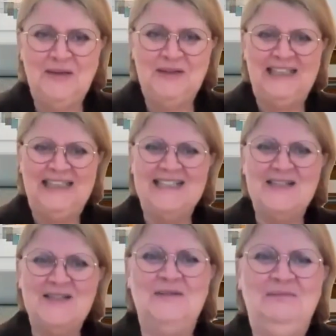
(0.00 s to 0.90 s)
Charlotta
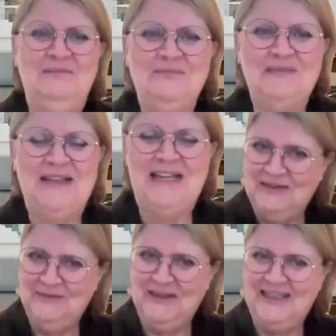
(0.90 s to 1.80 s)
Nilsson.
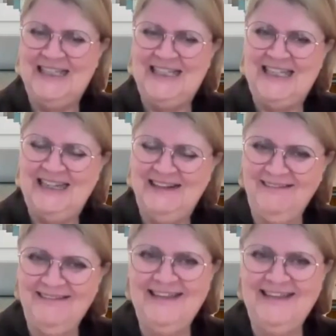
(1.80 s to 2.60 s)
We're finally here,